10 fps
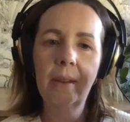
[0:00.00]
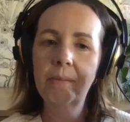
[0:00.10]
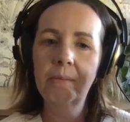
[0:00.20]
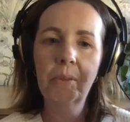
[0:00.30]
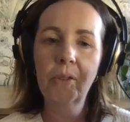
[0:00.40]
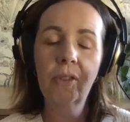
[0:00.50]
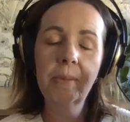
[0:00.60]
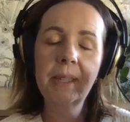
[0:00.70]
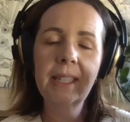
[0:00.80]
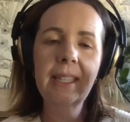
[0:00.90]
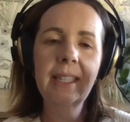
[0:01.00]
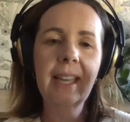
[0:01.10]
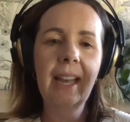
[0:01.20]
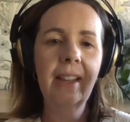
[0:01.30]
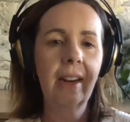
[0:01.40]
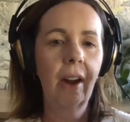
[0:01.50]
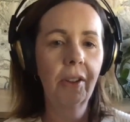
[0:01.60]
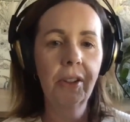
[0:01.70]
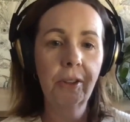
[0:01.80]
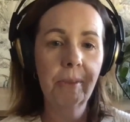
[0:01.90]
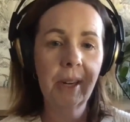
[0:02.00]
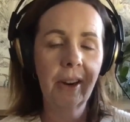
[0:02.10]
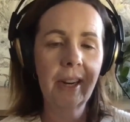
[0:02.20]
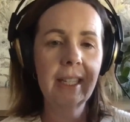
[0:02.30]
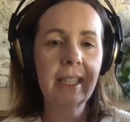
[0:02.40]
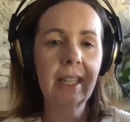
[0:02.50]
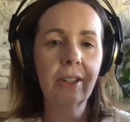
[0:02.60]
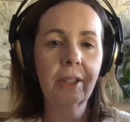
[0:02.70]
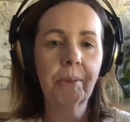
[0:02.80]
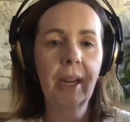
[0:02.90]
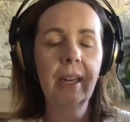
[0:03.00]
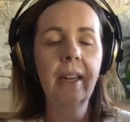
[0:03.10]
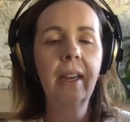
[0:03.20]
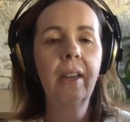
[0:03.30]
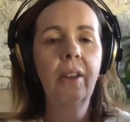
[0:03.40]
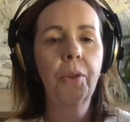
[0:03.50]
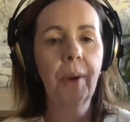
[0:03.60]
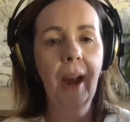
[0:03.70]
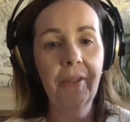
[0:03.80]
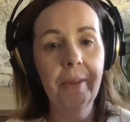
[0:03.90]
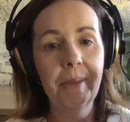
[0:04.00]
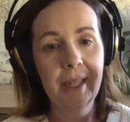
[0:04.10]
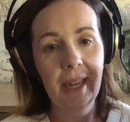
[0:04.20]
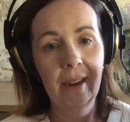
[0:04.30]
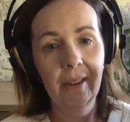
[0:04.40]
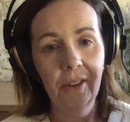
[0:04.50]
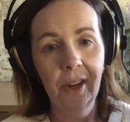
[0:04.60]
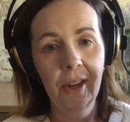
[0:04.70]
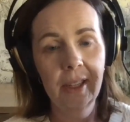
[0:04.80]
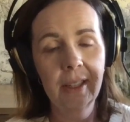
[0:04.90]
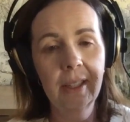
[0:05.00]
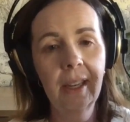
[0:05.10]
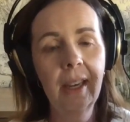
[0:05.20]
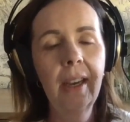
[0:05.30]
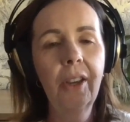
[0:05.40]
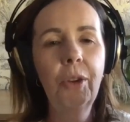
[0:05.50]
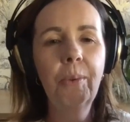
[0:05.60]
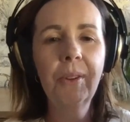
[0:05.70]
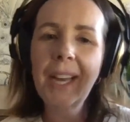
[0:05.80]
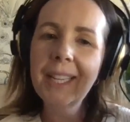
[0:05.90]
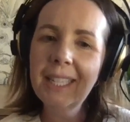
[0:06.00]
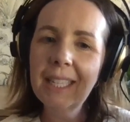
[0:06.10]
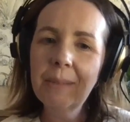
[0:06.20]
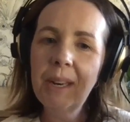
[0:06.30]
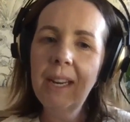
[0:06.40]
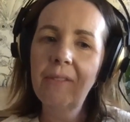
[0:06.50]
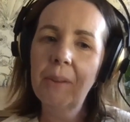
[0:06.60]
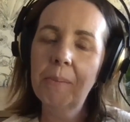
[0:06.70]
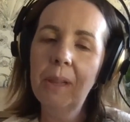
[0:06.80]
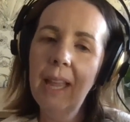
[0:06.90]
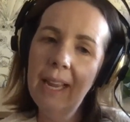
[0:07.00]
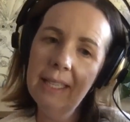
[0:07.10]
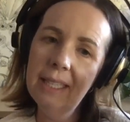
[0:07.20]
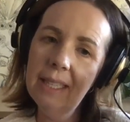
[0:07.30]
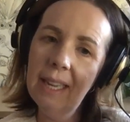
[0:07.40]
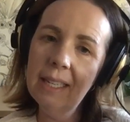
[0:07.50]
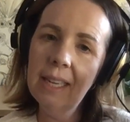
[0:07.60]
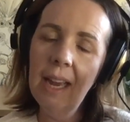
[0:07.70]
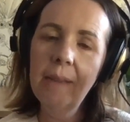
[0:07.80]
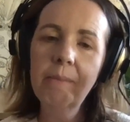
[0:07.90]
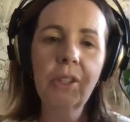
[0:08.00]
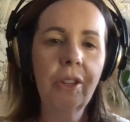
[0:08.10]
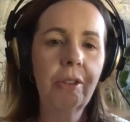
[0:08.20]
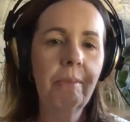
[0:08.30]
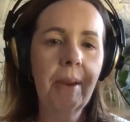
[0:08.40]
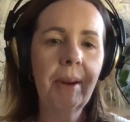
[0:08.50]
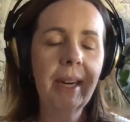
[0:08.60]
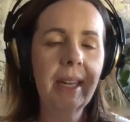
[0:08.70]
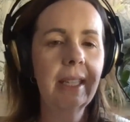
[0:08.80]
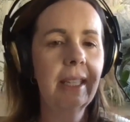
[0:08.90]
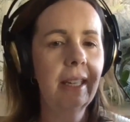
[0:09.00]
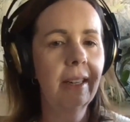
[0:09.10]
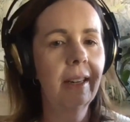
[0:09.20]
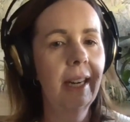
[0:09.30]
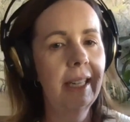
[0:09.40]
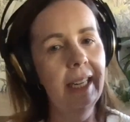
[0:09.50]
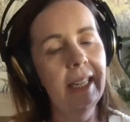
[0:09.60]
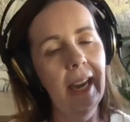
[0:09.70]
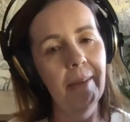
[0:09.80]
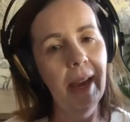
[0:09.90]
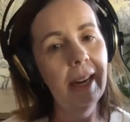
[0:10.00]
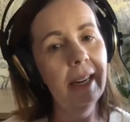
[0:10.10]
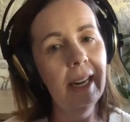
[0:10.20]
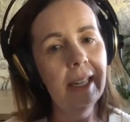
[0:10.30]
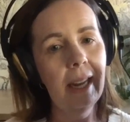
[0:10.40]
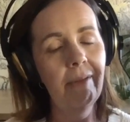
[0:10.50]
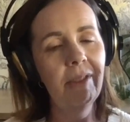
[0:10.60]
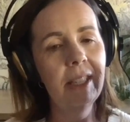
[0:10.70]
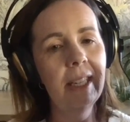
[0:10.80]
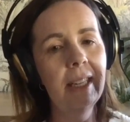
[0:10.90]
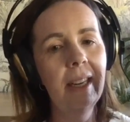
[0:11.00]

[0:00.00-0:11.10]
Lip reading: performances and then all the luminarias that are spread throughout the botanical gardens. You will not see as many of the plants at that time, so you may want to consider a daytime and a nighttime visit,